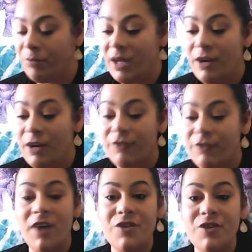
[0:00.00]
For
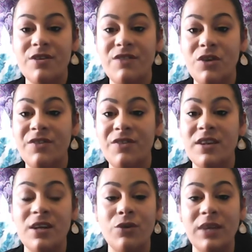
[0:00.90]
others of you, if it's
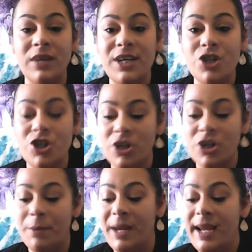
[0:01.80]
in a
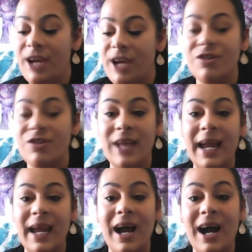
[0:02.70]
relationship, you're
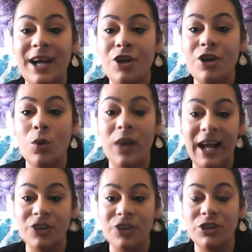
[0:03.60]
saying, I know what
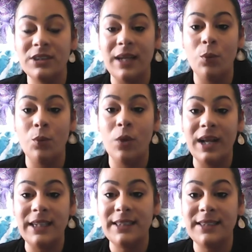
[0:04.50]
actions and what I
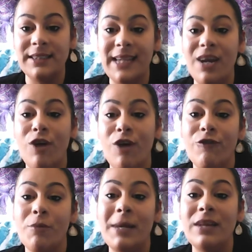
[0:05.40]
need to take for
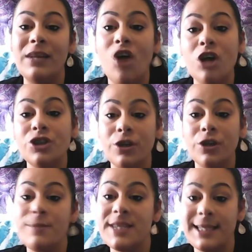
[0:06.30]
my long-term
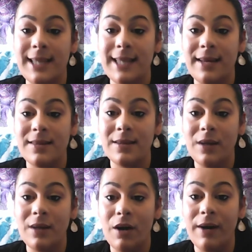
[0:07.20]
success.
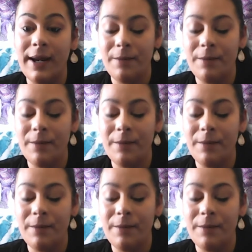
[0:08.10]
All right.